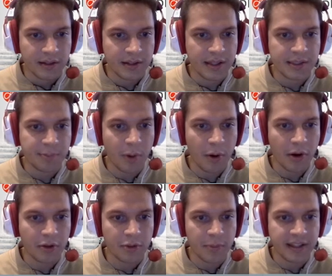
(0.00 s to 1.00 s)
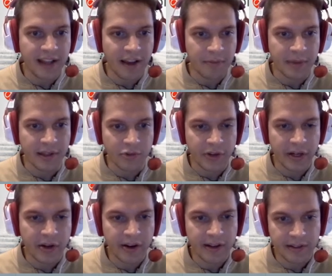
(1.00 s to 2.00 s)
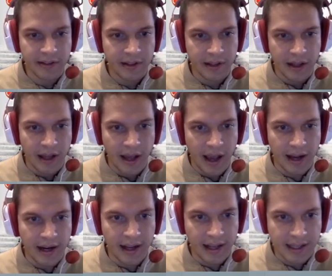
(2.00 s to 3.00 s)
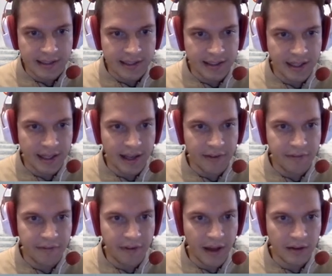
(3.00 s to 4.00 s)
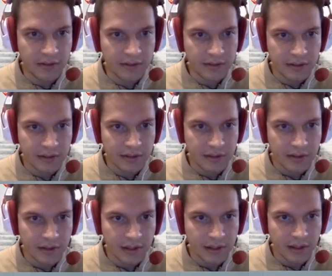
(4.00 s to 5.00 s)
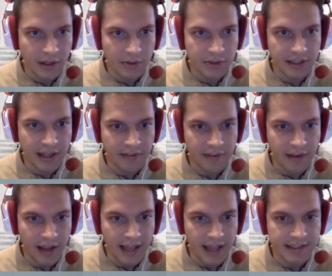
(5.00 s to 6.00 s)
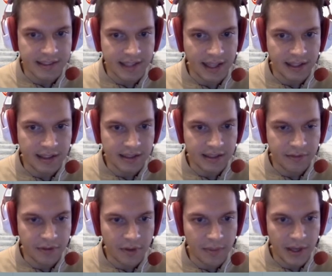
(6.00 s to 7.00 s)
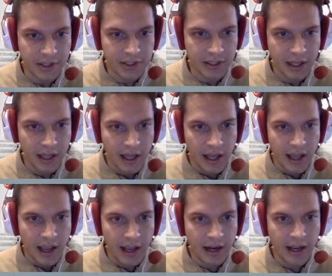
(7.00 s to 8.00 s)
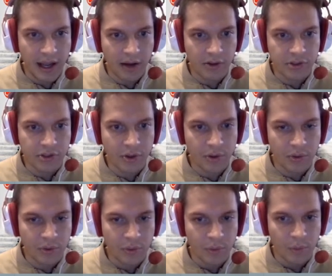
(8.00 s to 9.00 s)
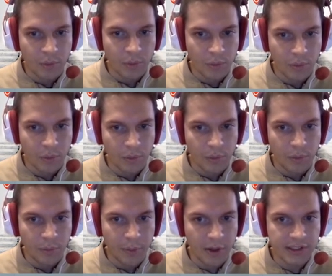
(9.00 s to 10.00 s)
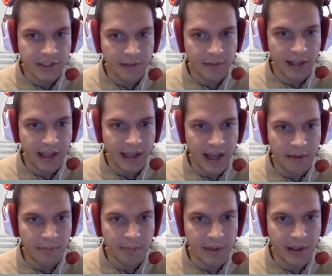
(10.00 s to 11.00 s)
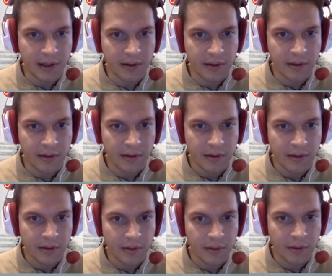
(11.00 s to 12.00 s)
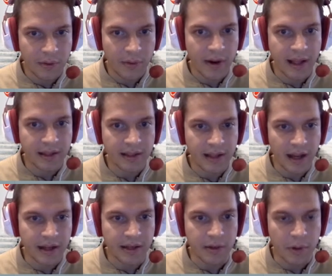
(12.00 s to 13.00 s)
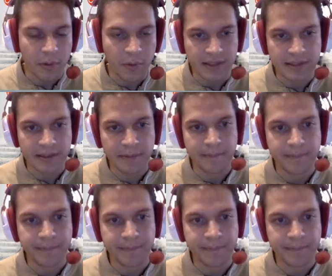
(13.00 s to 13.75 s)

this Power Automate has been triggered and I can see that I found the user that has sent this information and I also positively have been created a new request.